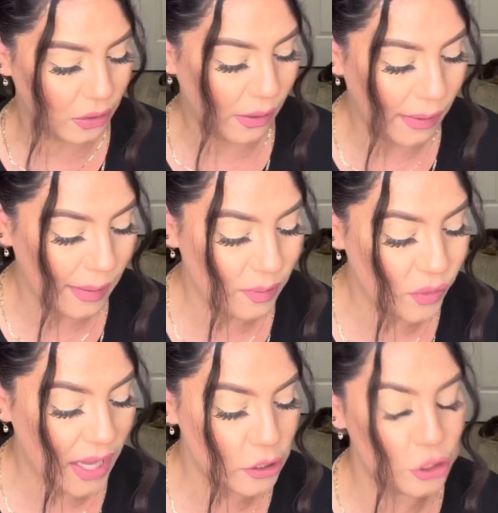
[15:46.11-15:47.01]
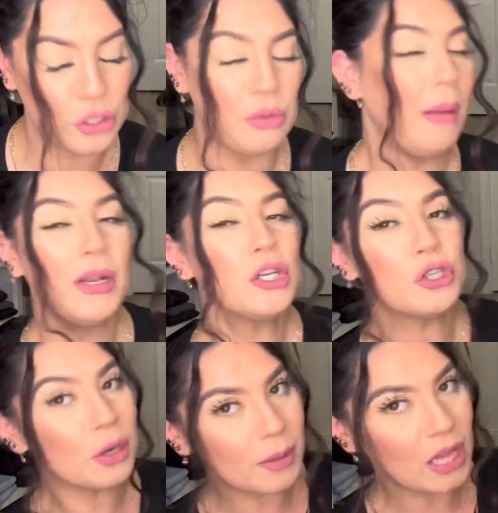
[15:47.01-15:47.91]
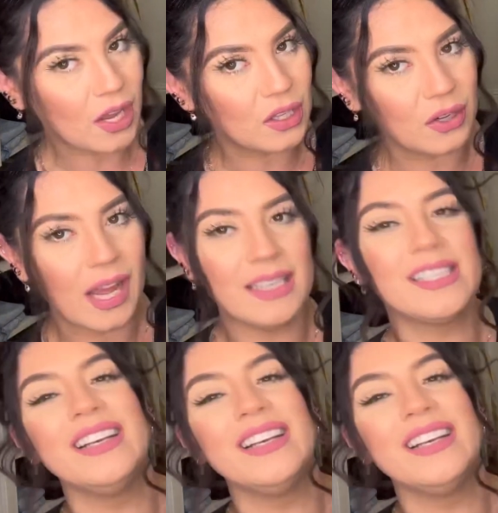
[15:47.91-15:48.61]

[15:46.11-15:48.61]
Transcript: I'm not sure about that color, guys.